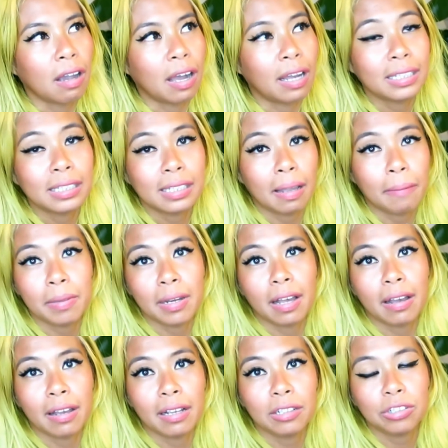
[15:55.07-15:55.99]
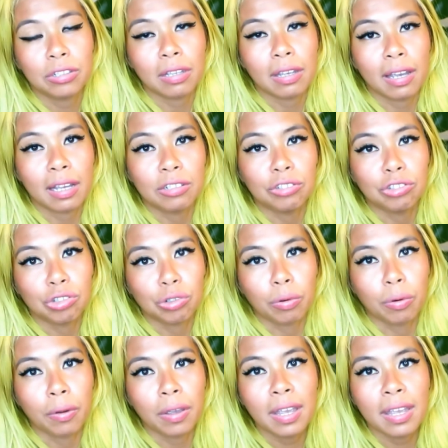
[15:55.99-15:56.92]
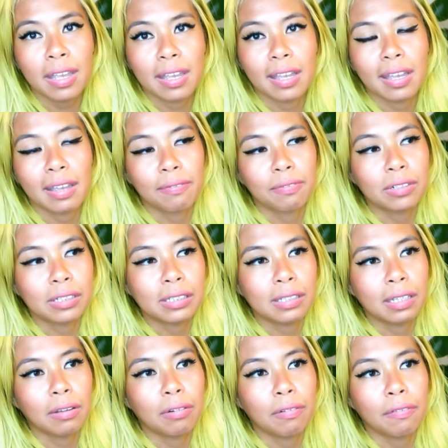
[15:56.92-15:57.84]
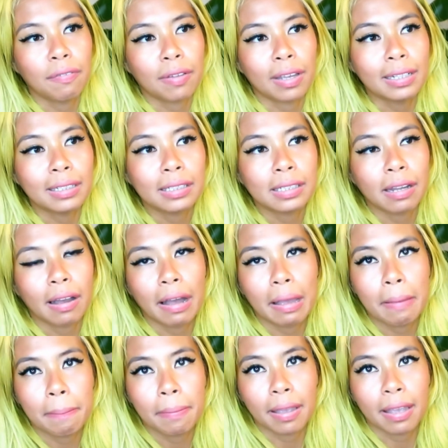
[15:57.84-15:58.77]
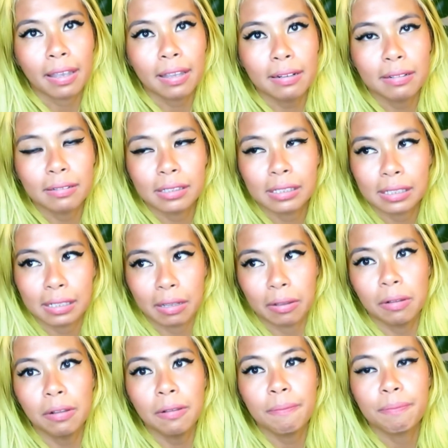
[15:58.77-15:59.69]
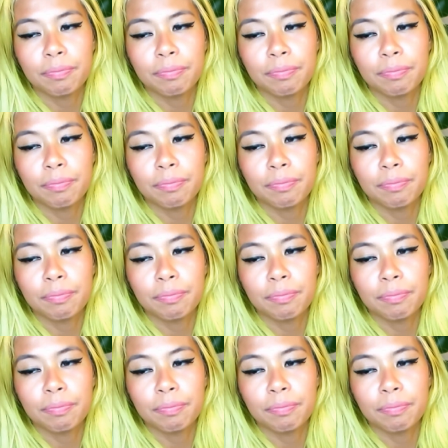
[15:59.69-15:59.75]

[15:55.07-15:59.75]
I mean, I actually enjoy every single face that I paint still,